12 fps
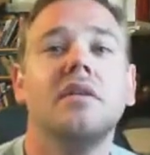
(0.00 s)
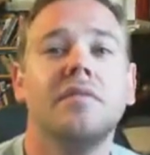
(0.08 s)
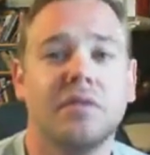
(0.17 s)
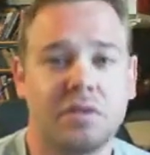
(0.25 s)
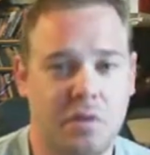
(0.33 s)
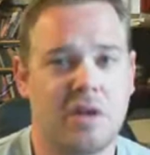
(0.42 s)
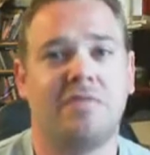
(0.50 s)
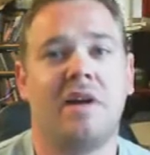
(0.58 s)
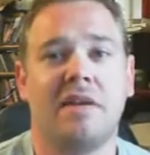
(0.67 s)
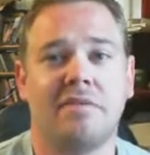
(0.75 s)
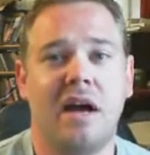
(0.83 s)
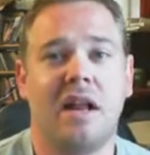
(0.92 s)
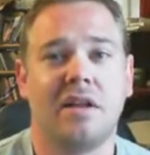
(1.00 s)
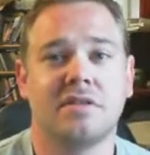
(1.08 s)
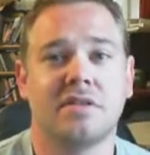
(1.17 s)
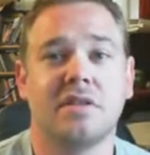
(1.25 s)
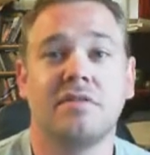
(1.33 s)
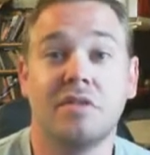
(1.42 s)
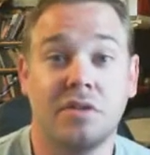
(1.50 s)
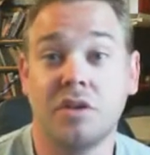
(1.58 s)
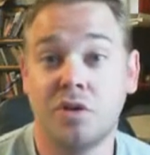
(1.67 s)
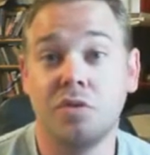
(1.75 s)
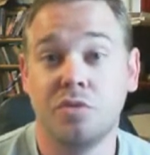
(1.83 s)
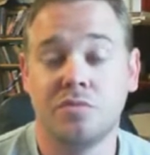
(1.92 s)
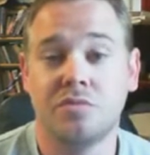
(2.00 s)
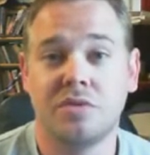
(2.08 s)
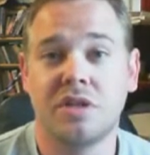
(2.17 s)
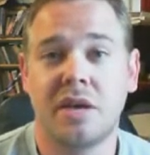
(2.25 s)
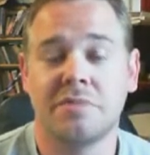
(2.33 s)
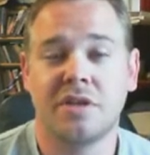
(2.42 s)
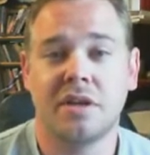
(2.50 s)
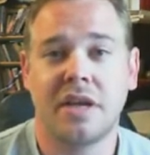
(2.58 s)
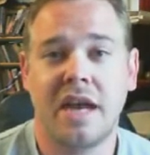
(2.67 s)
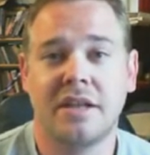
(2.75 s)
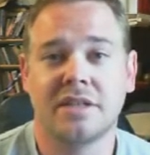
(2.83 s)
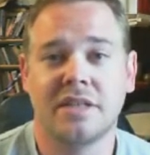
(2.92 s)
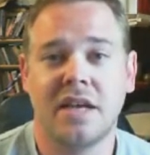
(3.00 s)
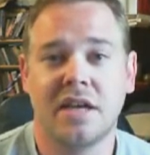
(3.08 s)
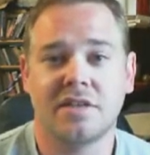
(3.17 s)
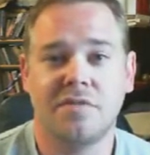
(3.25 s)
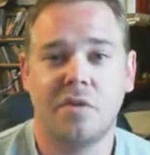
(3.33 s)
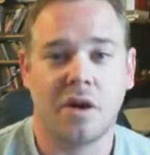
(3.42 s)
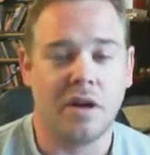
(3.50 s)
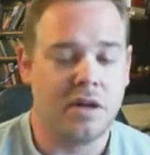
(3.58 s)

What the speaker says: for $25 for the new Samsung Galaxy S4.